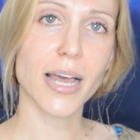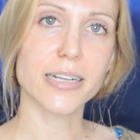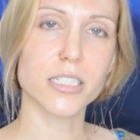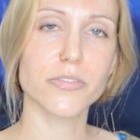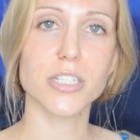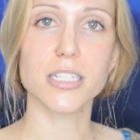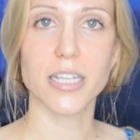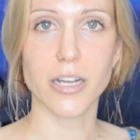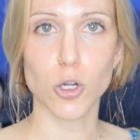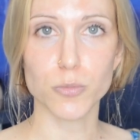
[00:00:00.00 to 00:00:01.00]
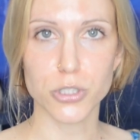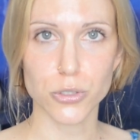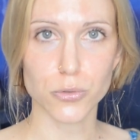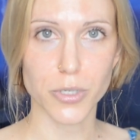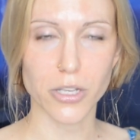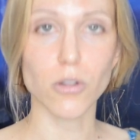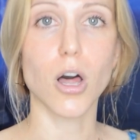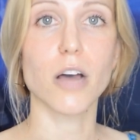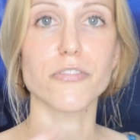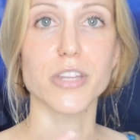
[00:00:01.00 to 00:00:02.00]
activity can help to kill
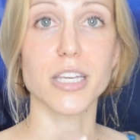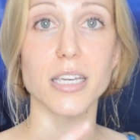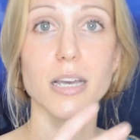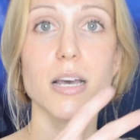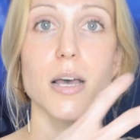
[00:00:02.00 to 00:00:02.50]
off the